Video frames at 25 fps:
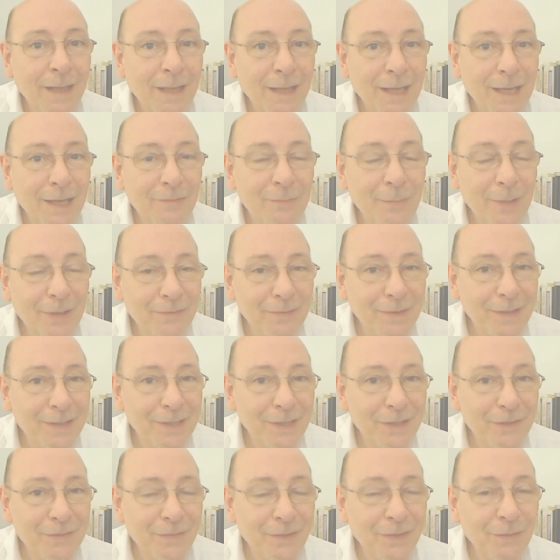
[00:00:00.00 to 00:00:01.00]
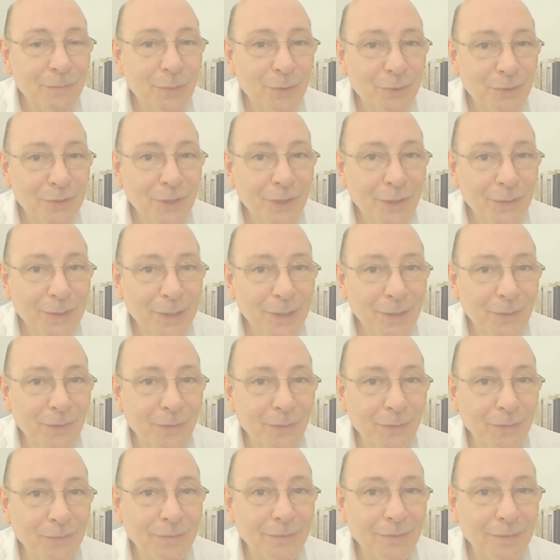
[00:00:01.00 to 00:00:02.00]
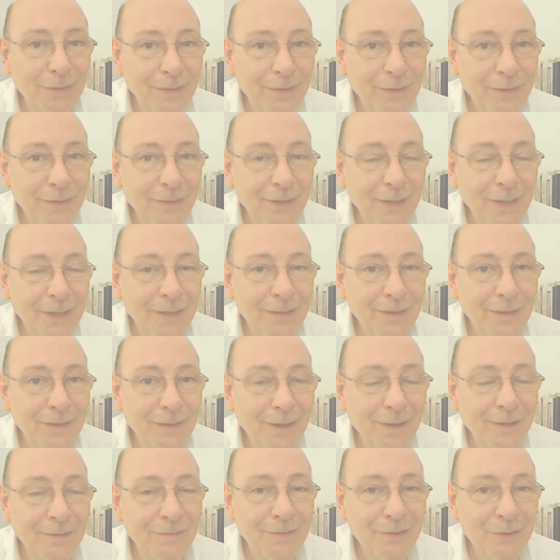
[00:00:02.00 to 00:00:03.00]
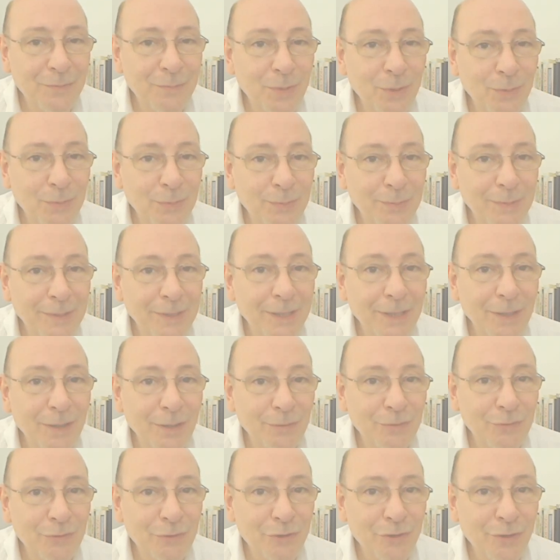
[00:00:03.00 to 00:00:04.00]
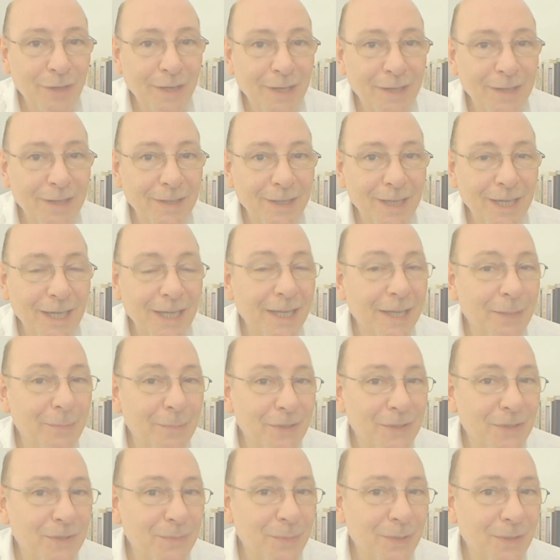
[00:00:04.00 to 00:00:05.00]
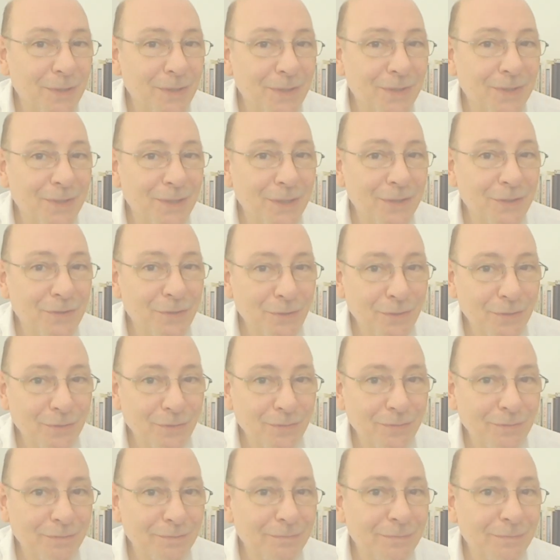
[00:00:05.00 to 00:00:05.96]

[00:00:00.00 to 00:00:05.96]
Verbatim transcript: if my feelings fit what's going on, then life is probably on track and I am experiencing truth